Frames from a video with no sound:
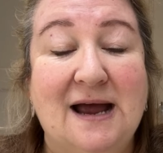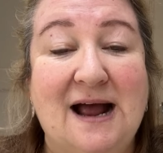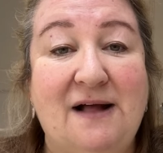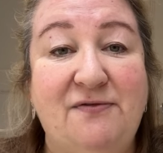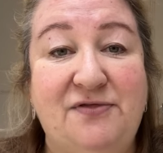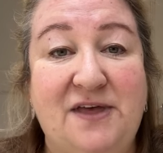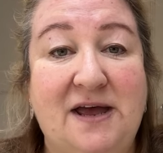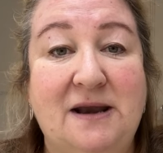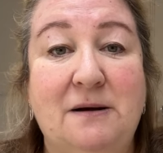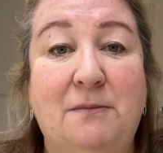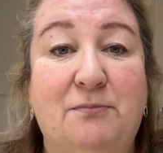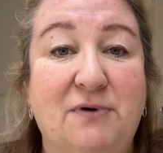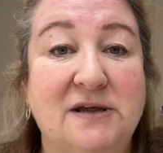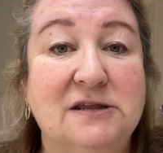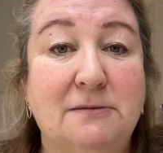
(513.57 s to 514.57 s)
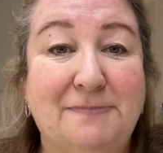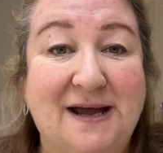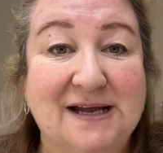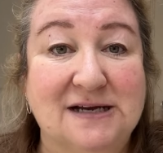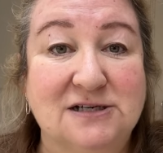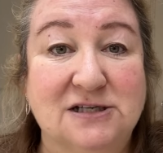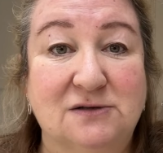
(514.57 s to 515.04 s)
and then bring them
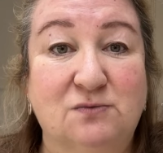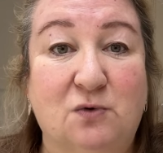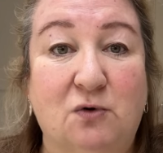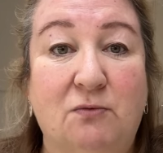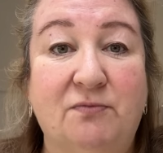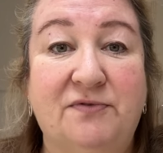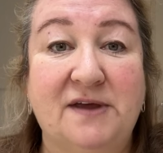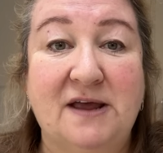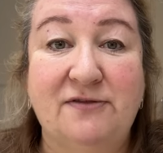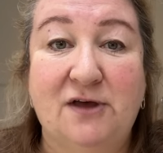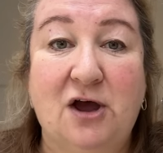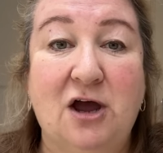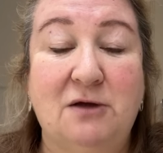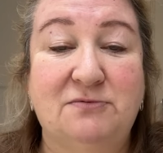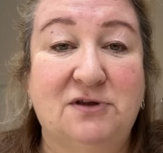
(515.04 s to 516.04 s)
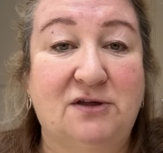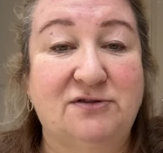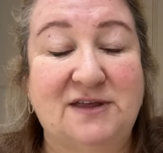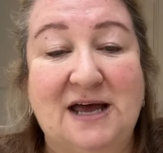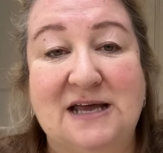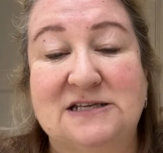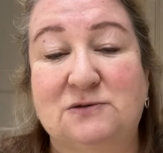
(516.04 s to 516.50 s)
back into the warmth in the hope
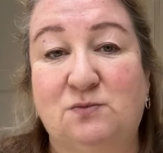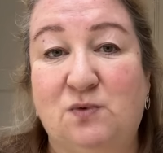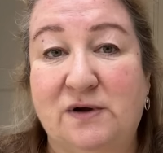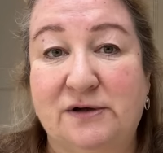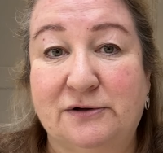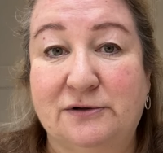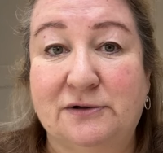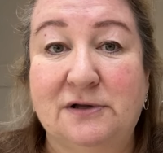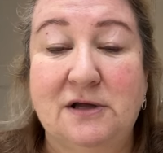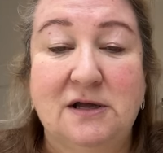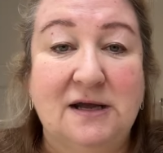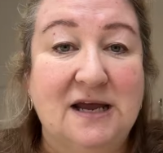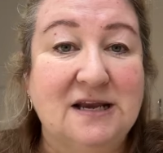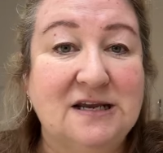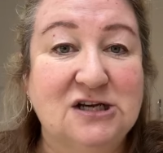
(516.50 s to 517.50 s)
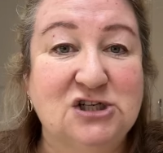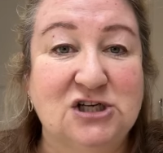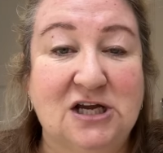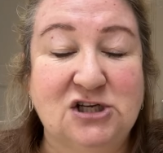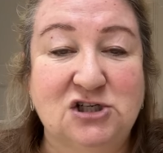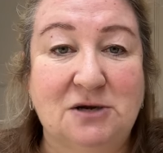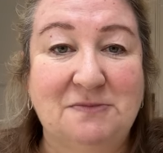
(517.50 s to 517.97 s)
that that will
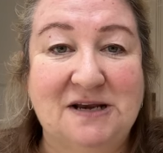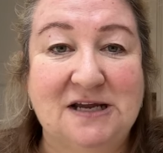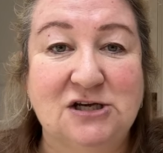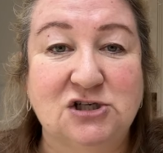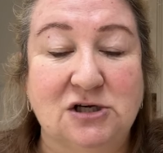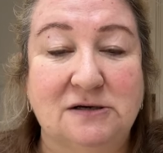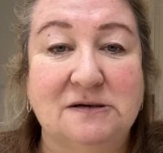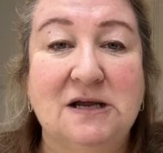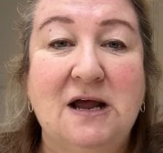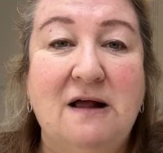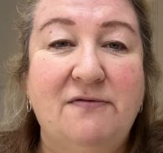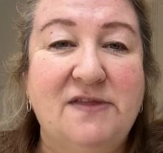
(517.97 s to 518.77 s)
initiate germination.